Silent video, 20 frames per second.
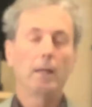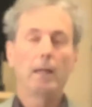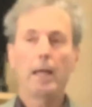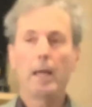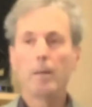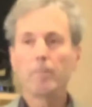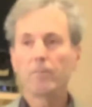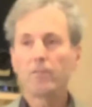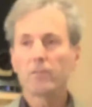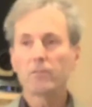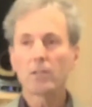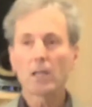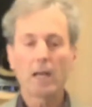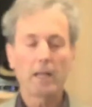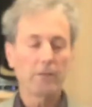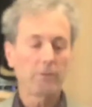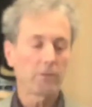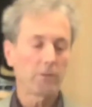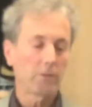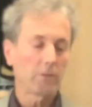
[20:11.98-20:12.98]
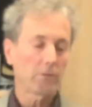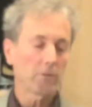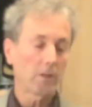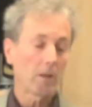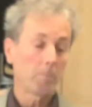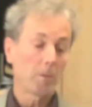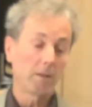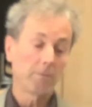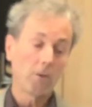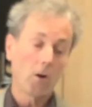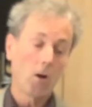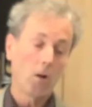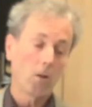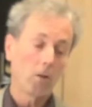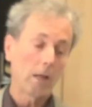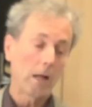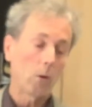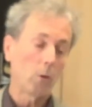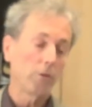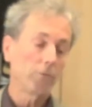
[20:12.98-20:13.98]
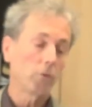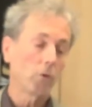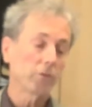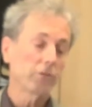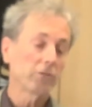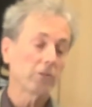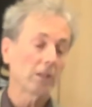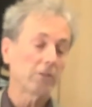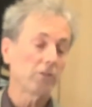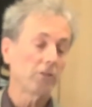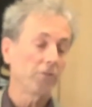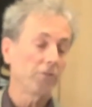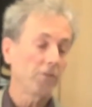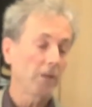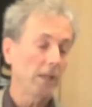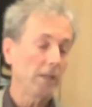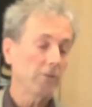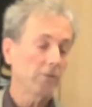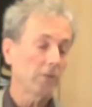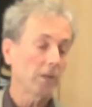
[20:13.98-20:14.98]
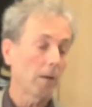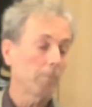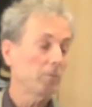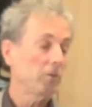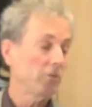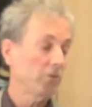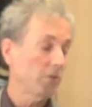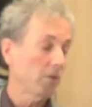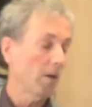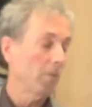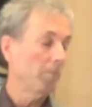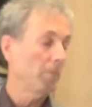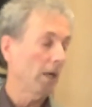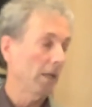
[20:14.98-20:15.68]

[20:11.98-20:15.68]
emphasizes, above all, how it forces us to face up to some